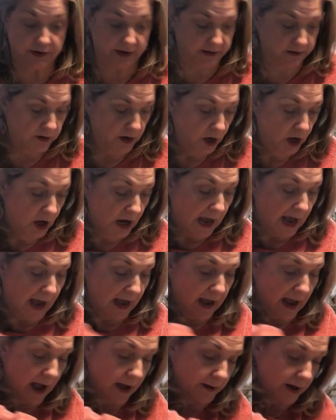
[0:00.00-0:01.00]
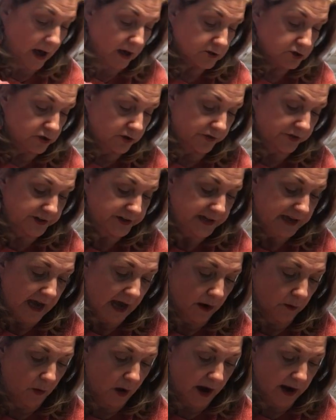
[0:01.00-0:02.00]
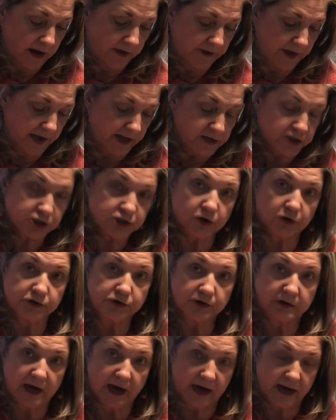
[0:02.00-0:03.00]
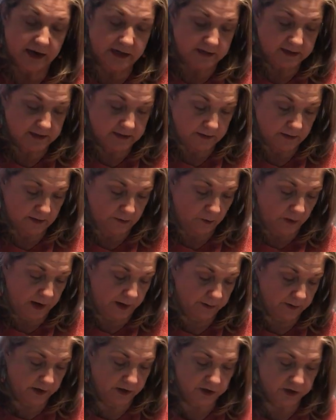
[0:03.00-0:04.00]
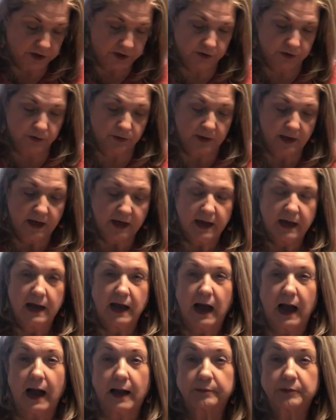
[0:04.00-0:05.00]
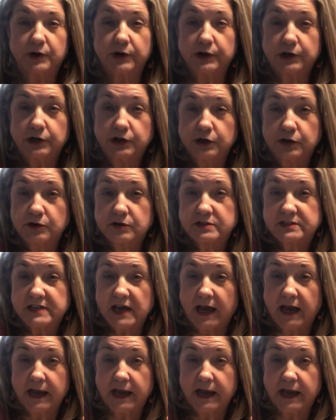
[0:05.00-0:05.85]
And I'll do the DIY on it and show you guys what I'm going to do. I'm going to use